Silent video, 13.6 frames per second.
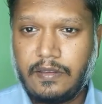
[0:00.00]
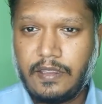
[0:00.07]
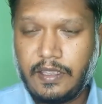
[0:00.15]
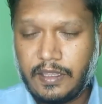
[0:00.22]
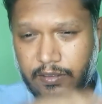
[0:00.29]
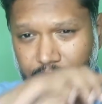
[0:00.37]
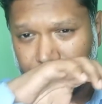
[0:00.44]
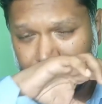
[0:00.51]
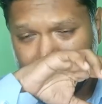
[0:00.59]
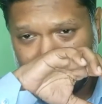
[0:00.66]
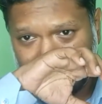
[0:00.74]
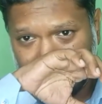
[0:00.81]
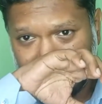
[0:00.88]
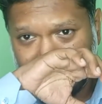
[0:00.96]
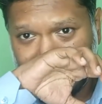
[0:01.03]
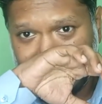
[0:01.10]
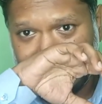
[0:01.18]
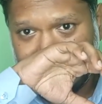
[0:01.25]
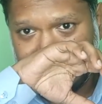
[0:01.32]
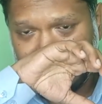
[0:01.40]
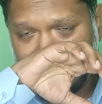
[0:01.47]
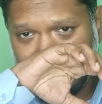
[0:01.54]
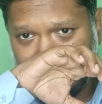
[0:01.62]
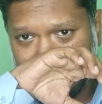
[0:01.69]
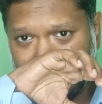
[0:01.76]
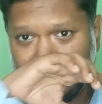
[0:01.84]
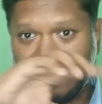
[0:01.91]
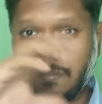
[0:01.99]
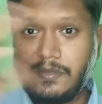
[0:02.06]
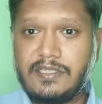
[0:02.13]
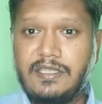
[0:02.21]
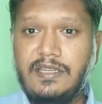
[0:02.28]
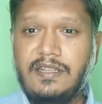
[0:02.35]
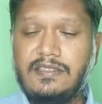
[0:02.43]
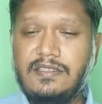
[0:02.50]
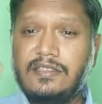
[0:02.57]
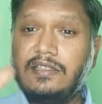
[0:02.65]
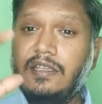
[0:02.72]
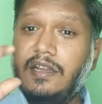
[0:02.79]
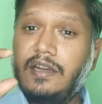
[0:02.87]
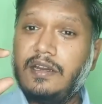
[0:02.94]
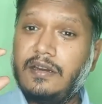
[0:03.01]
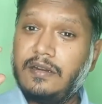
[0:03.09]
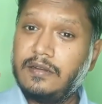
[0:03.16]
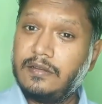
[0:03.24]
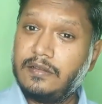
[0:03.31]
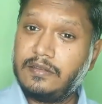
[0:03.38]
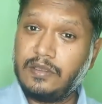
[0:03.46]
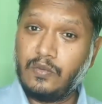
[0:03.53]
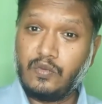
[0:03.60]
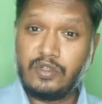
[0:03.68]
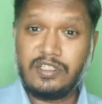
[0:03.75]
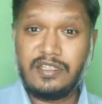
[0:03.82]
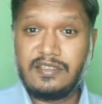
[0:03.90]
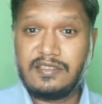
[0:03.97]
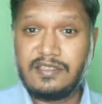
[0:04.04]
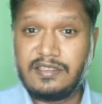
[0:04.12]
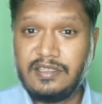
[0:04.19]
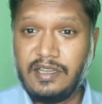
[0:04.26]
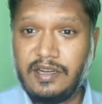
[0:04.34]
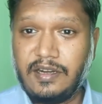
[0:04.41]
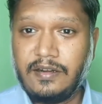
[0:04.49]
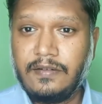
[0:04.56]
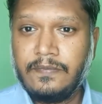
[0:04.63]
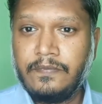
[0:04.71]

And when this one dries down, the muskiness is there, the woodiness is there.